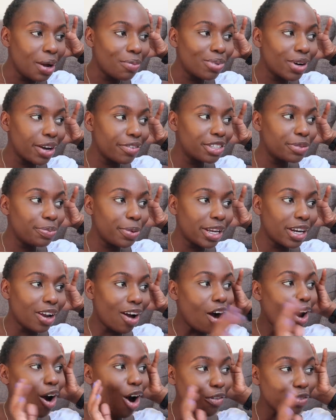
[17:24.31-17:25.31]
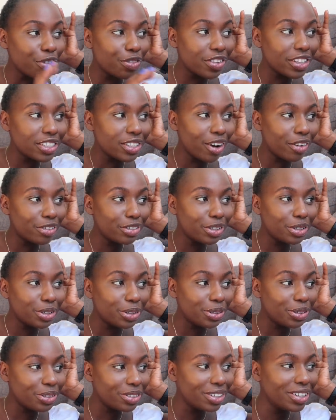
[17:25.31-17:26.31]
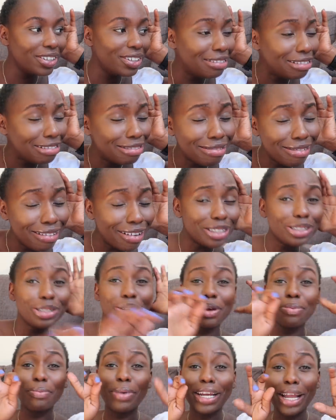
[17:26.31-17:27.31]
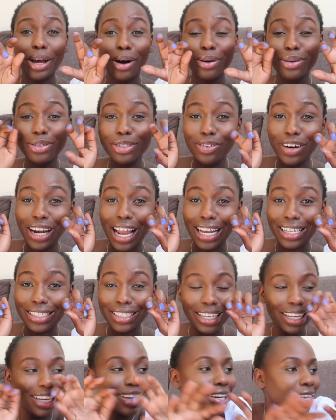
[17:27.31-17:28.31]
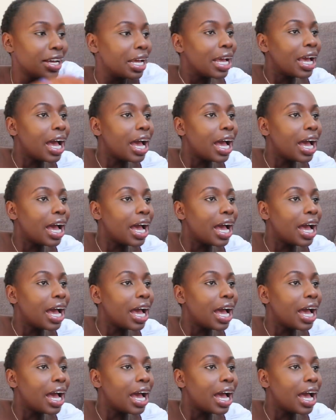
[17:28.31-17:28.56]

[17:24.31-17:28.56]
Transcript: but I've spent half of this afternoon doing my nails, relaxing,